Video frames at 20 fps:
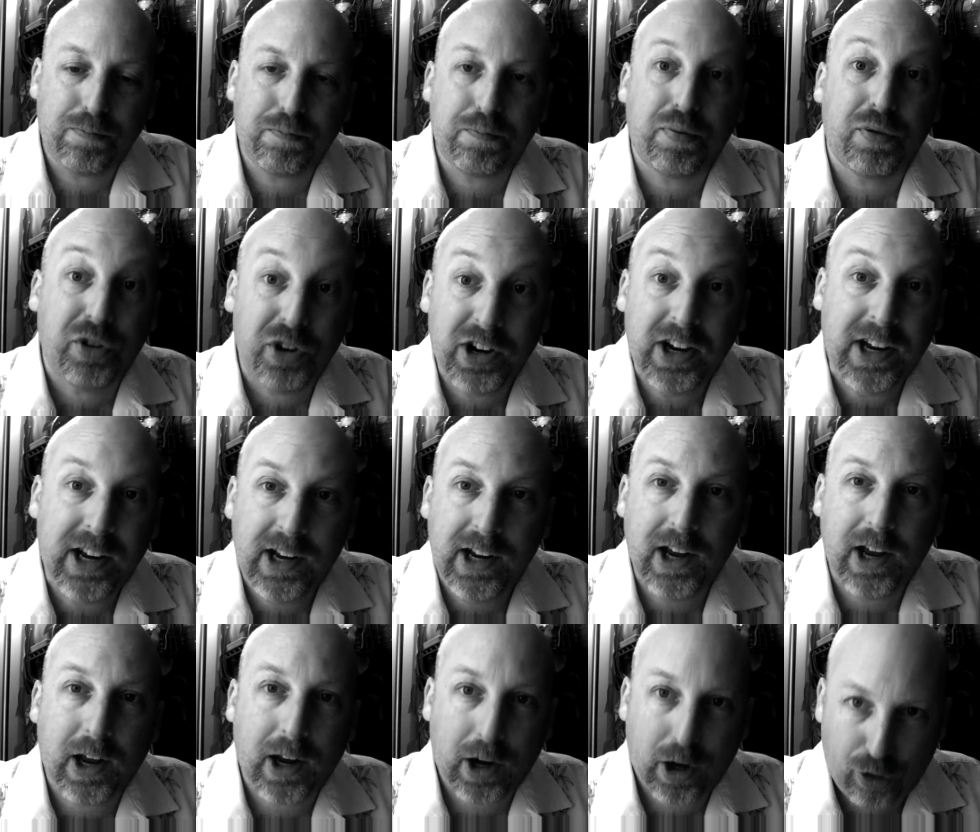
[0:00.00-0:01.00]

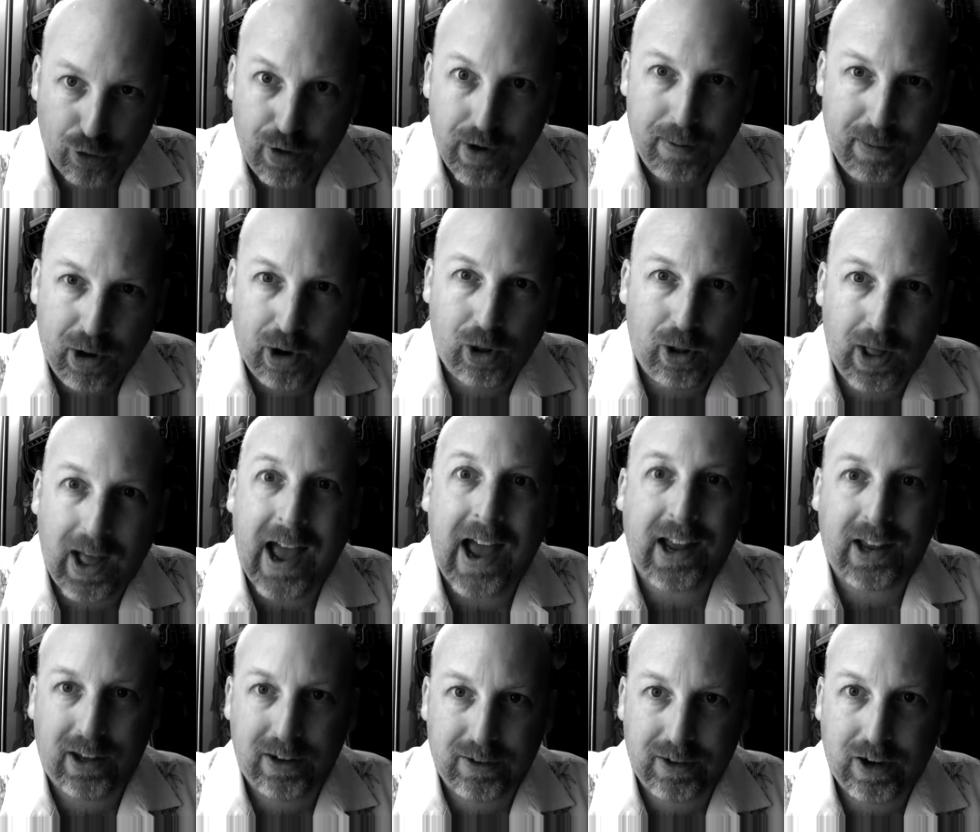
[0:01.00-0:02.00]
pre-criminal
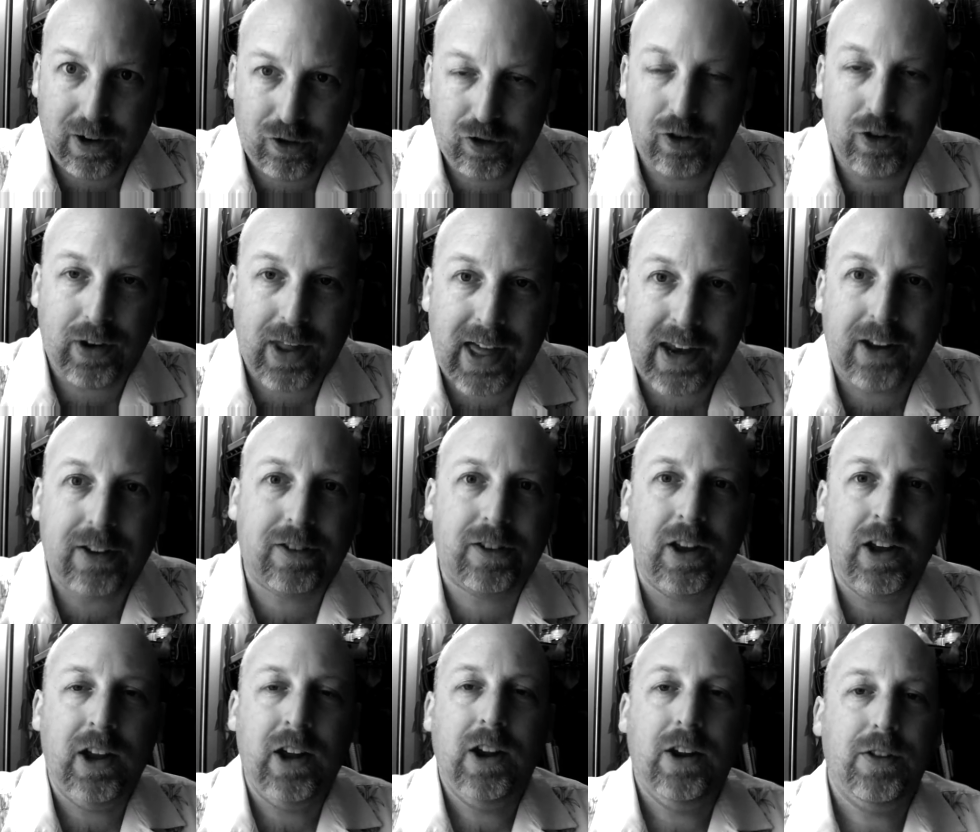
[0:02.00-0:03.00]
accusation, that is,
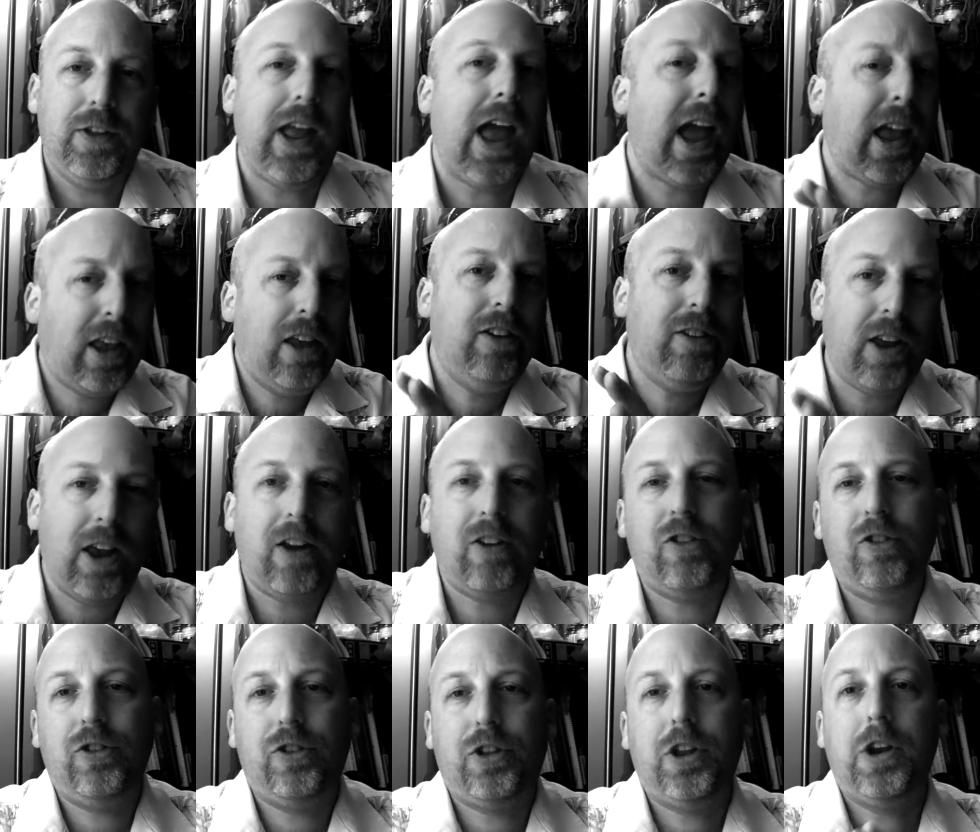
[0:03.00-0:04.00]
the
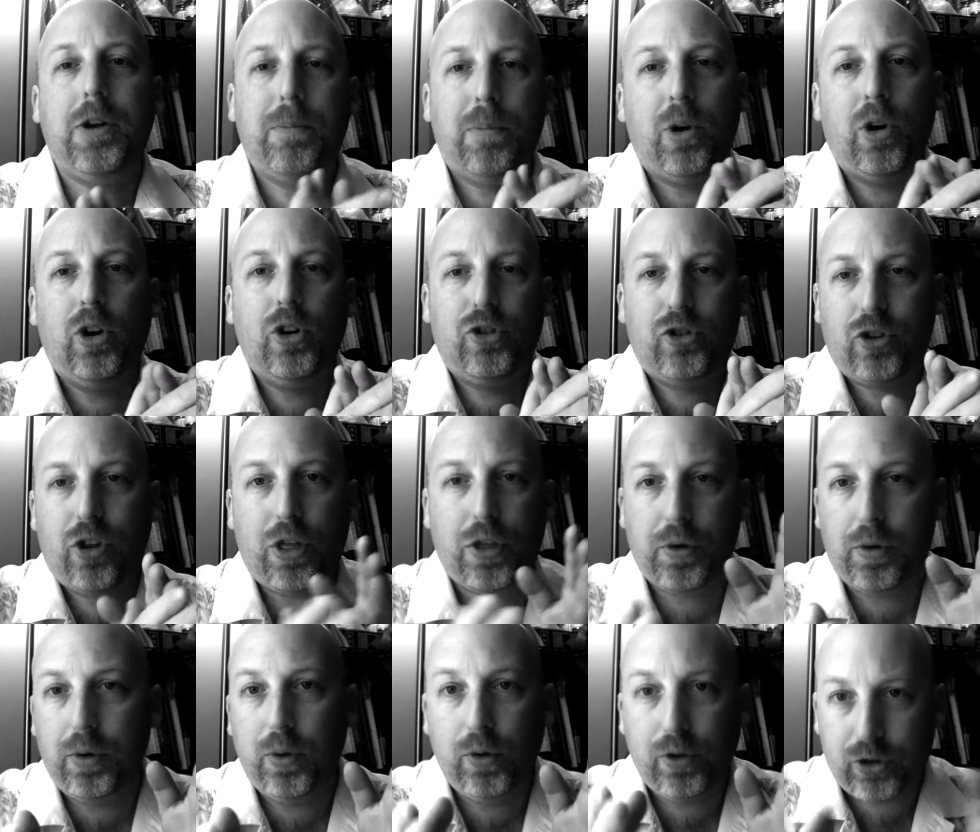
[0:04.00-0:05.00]
accusations that emerge
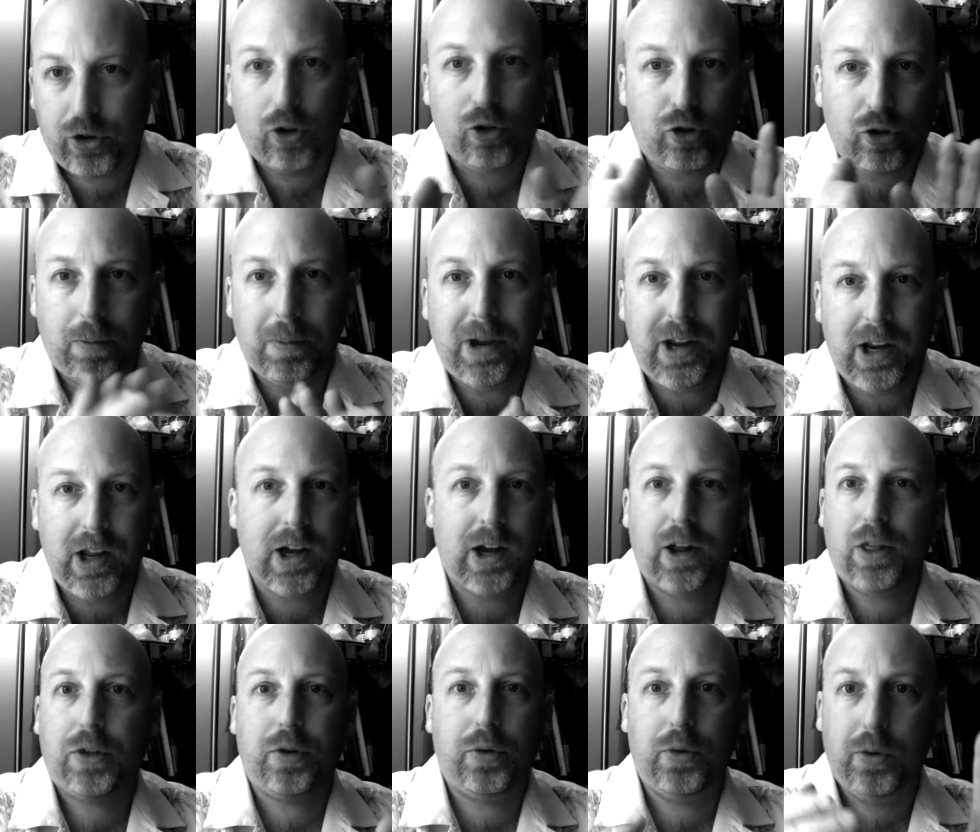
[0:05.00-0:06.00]
through social
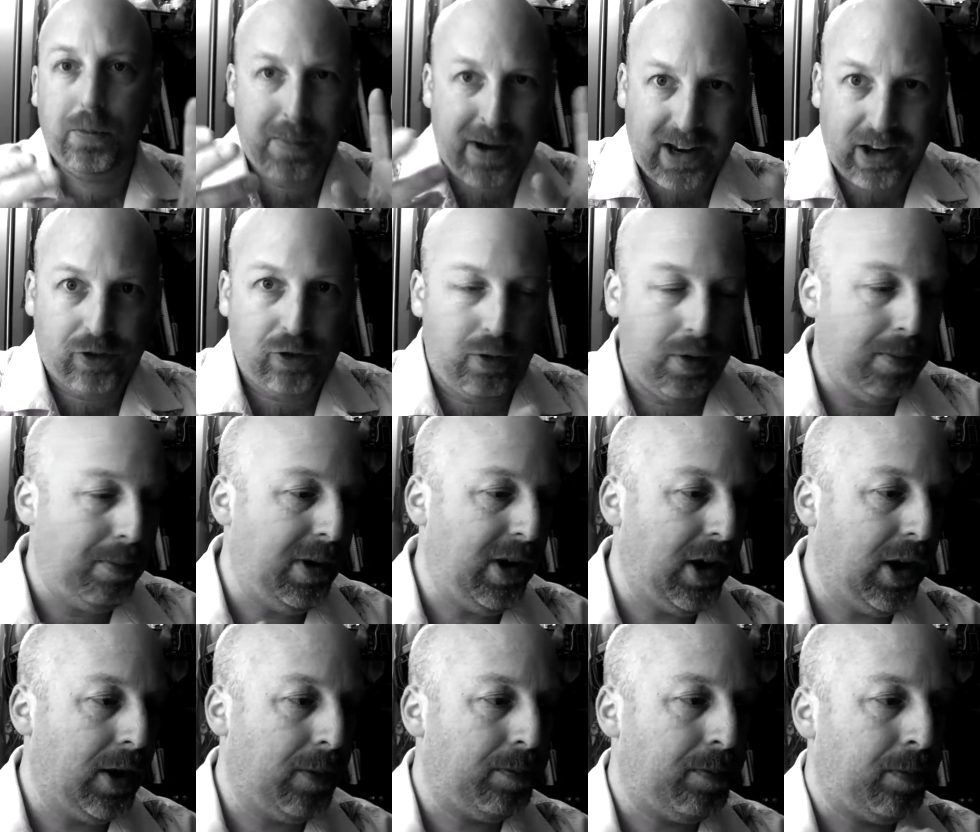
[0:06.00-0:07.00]
media, through mainstream
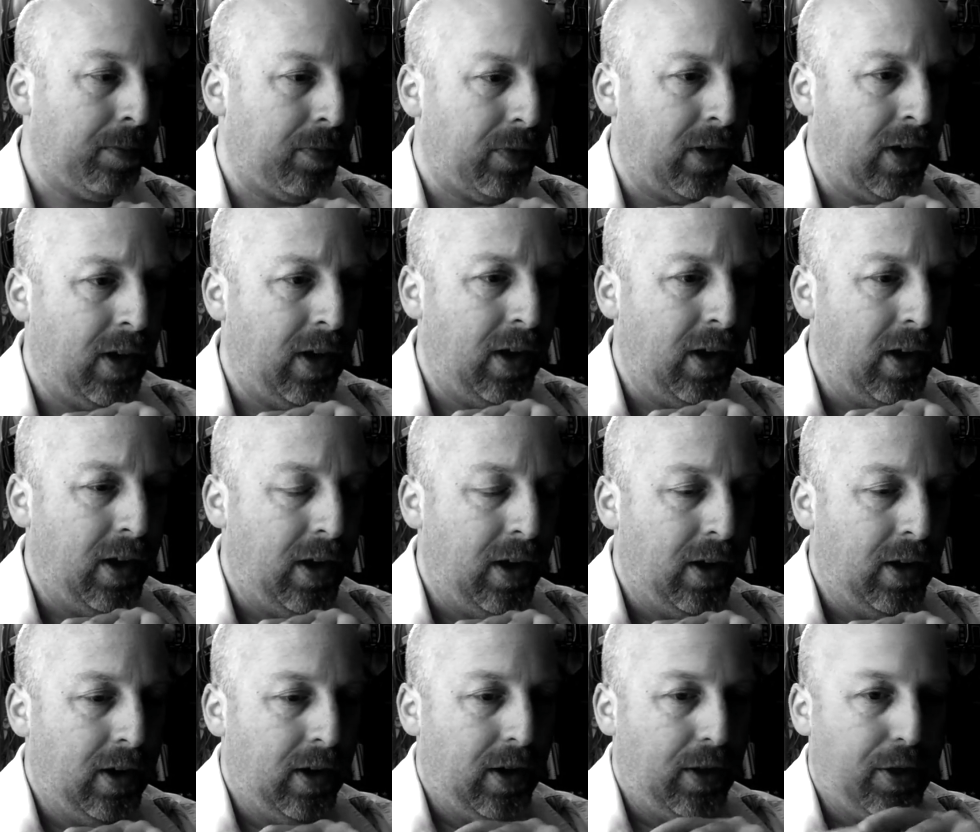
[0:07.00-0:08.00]
media,
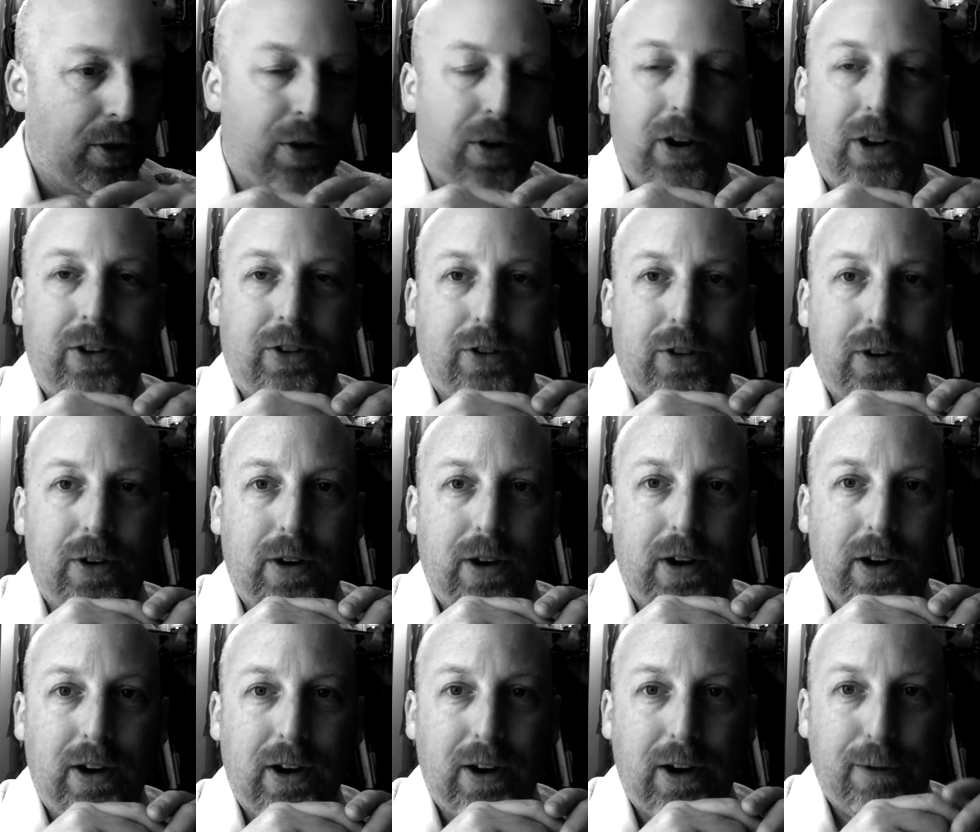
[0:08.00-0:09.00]
there is
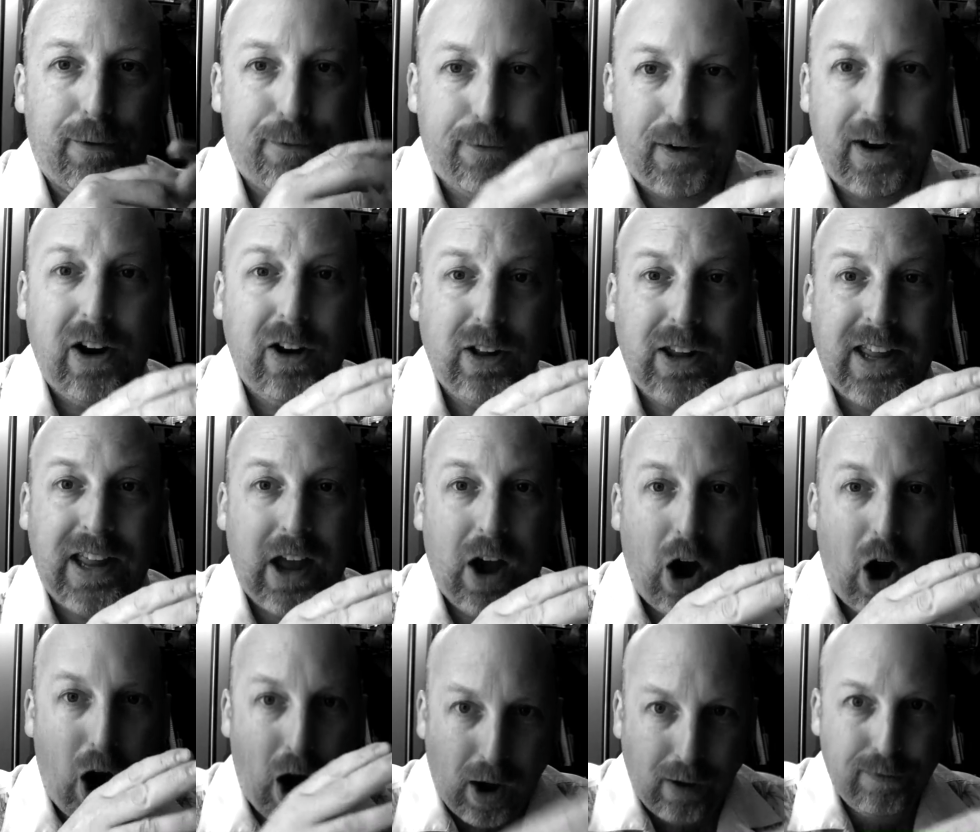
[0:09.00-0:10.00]
a fairly
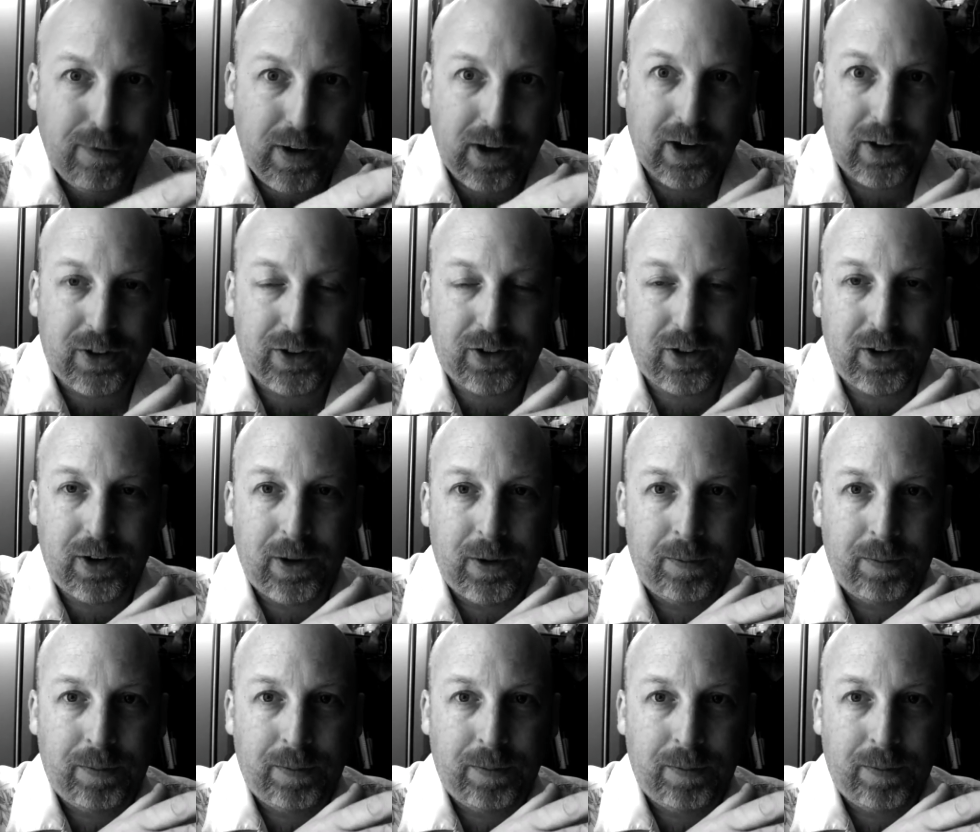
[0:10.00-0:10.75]
obvious